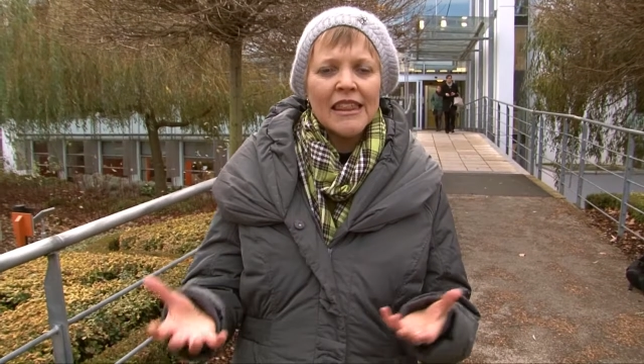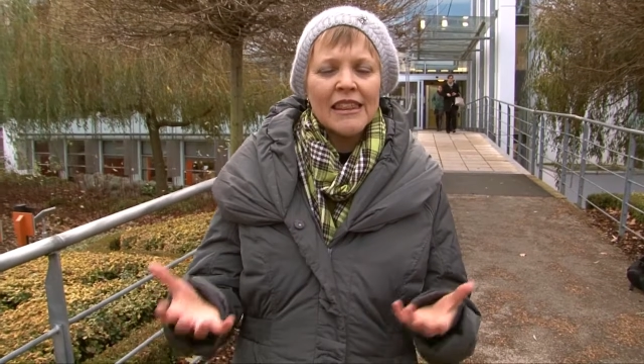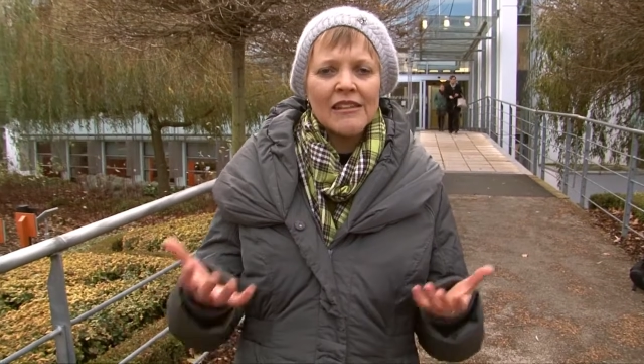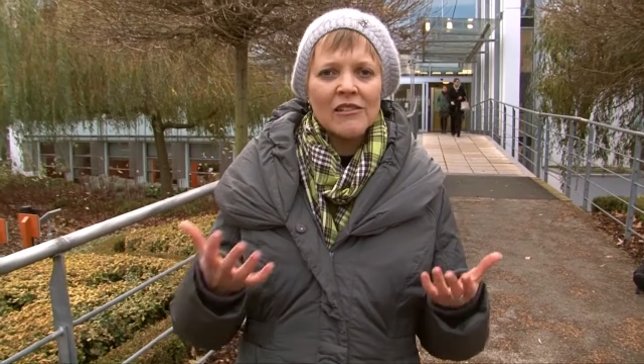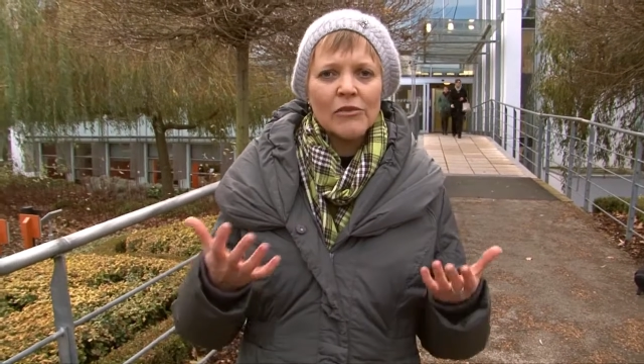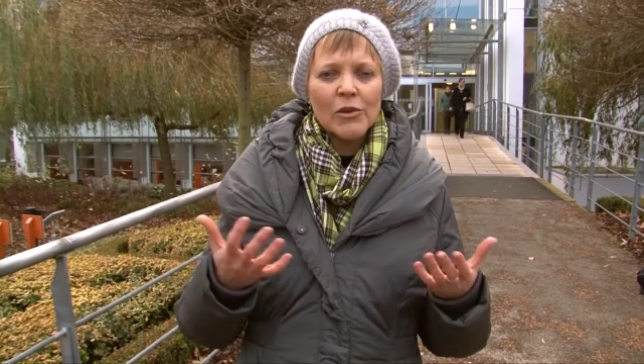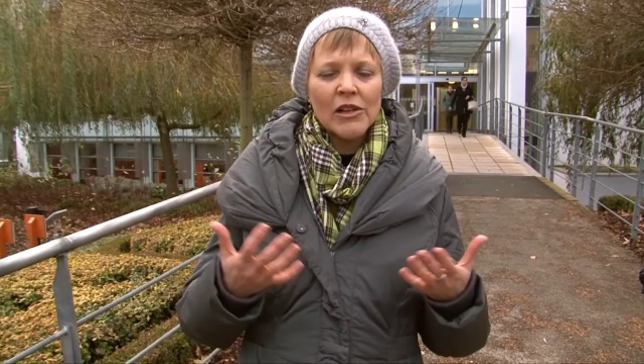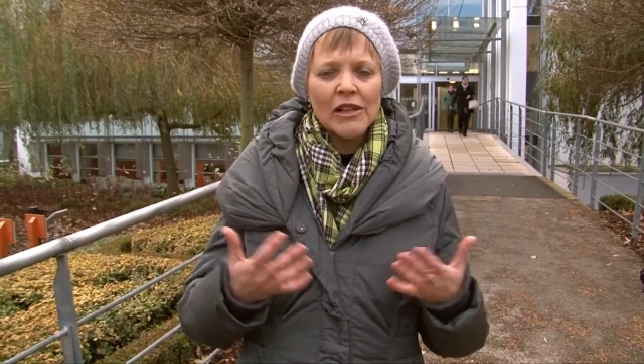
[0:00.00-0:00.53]

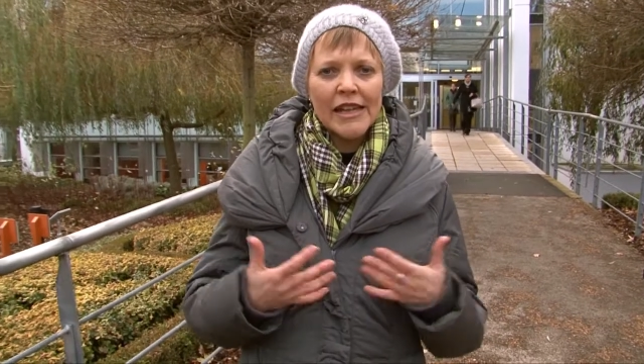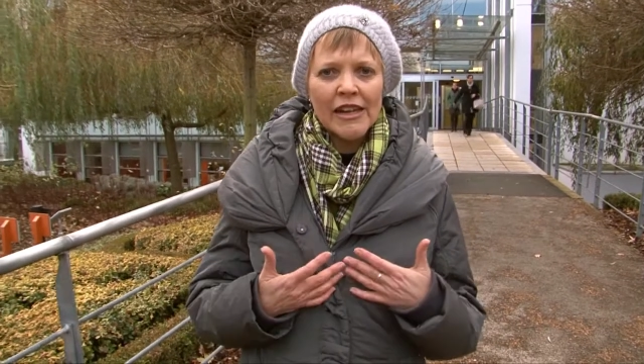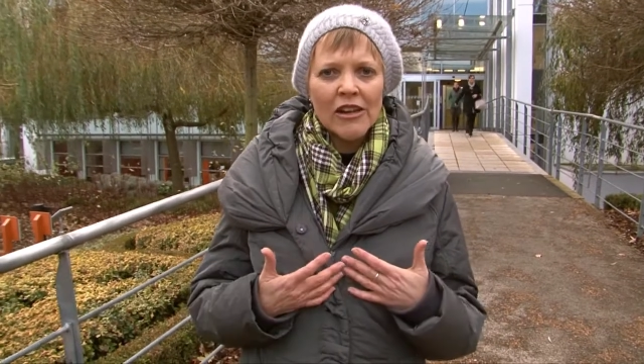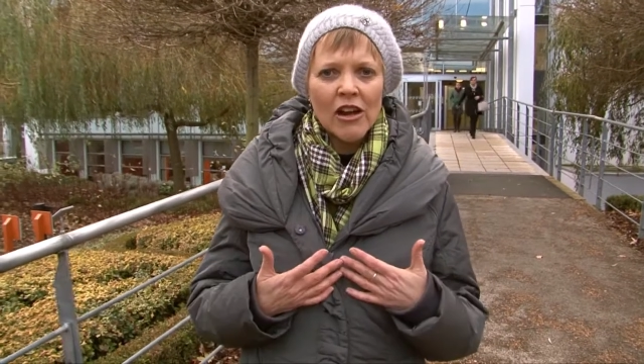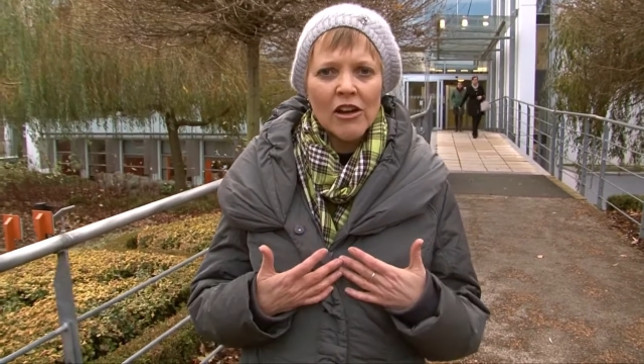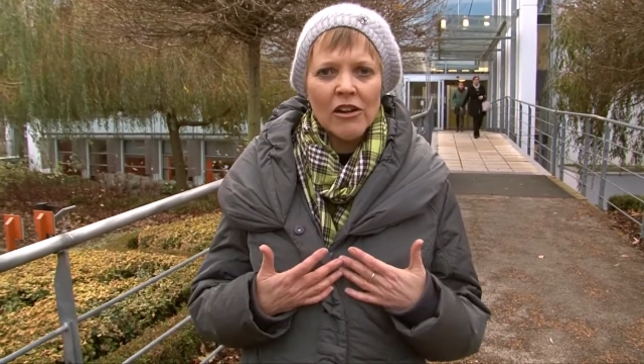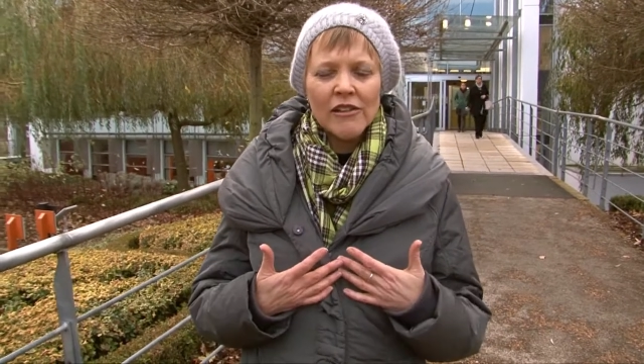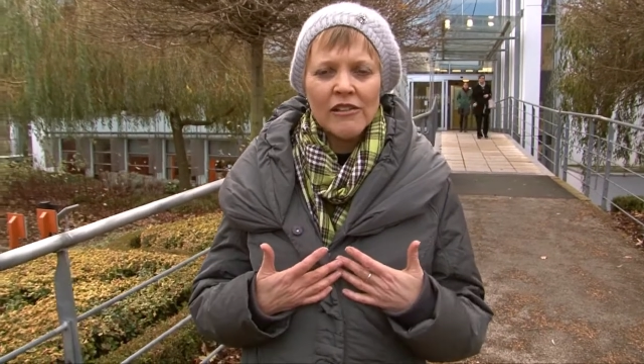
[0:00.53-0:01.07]
This will
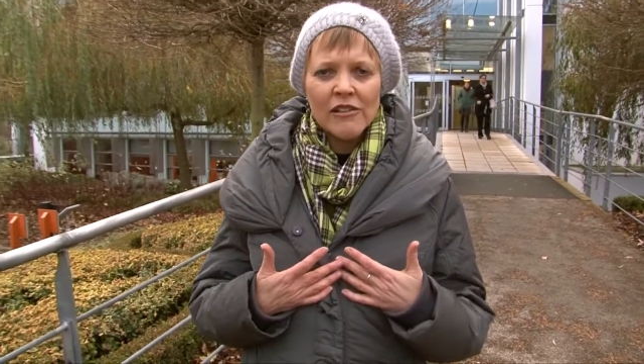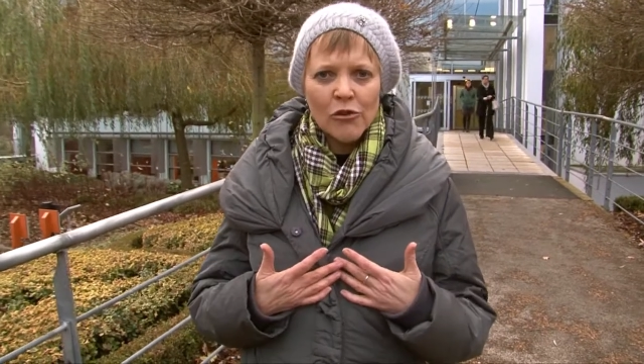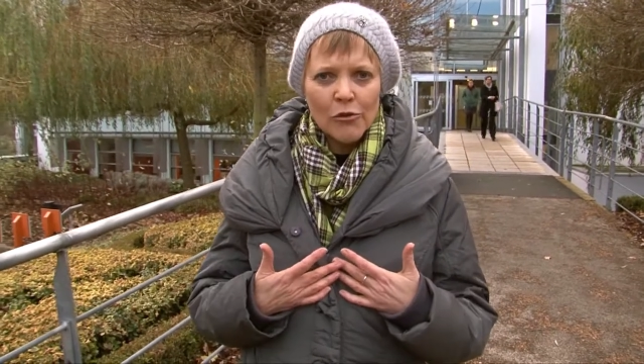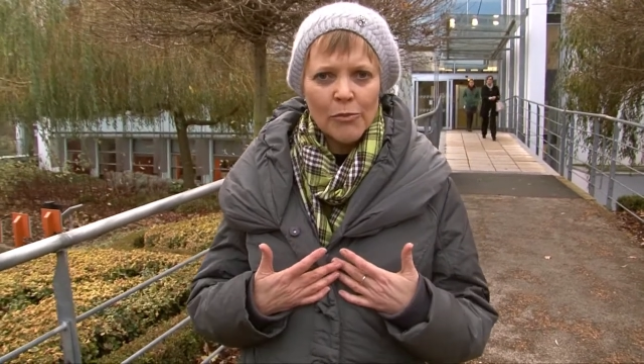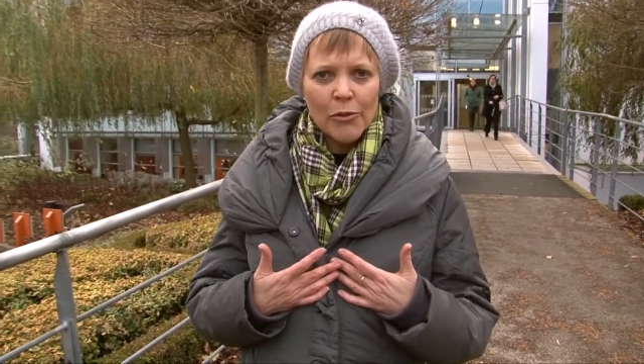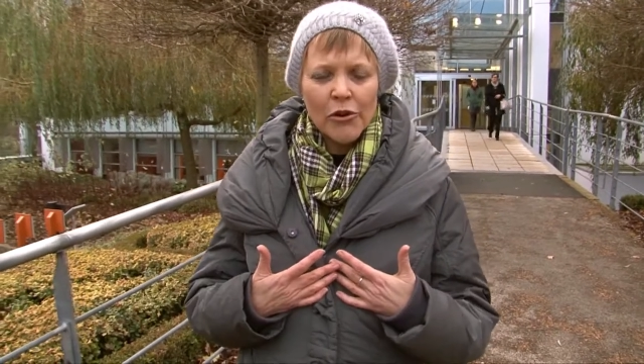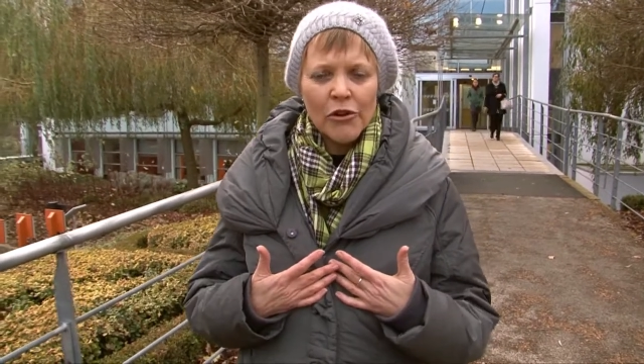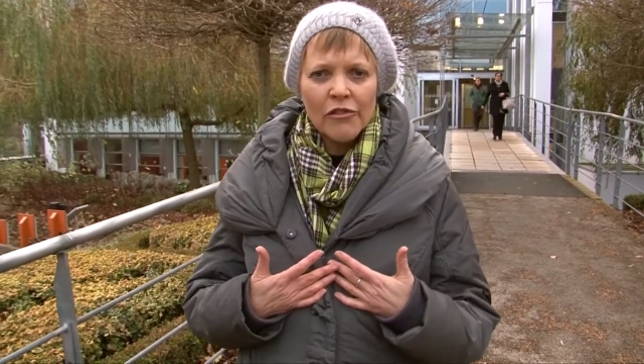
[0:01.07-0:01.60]
enhance your
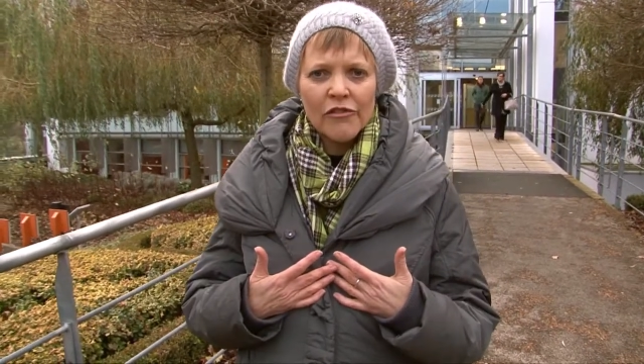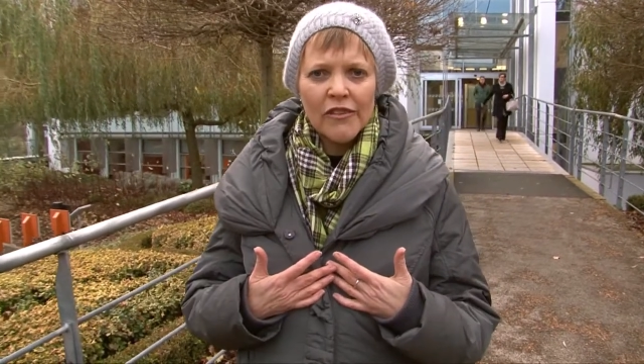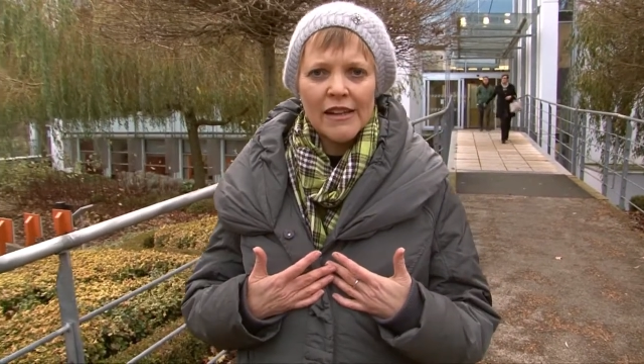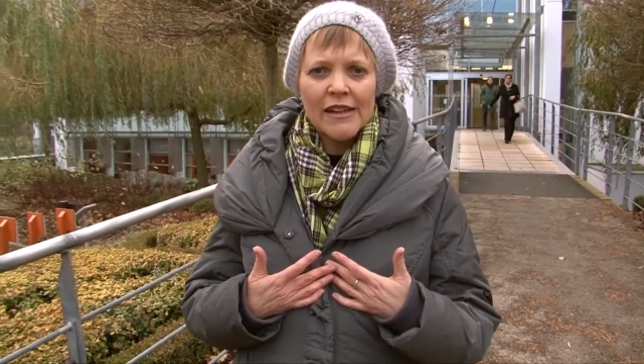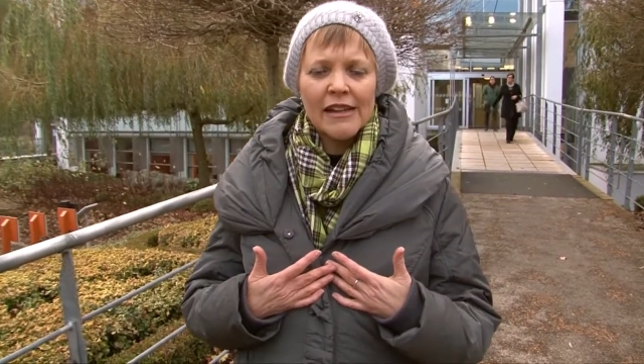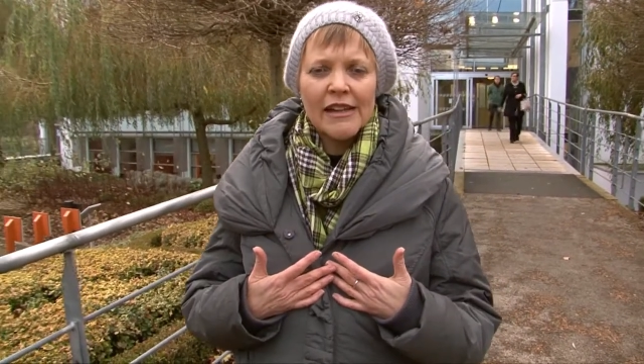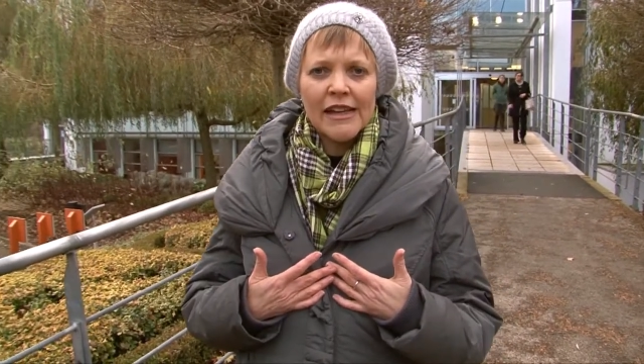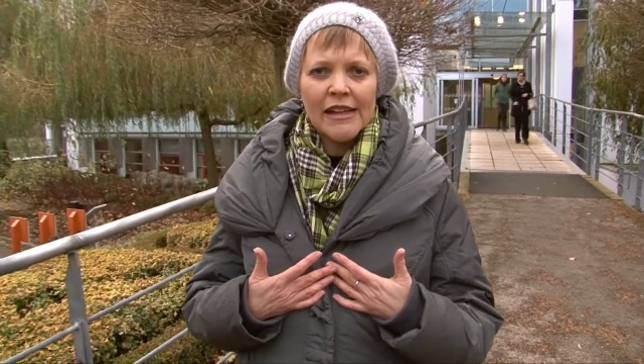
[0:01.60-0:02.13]
profile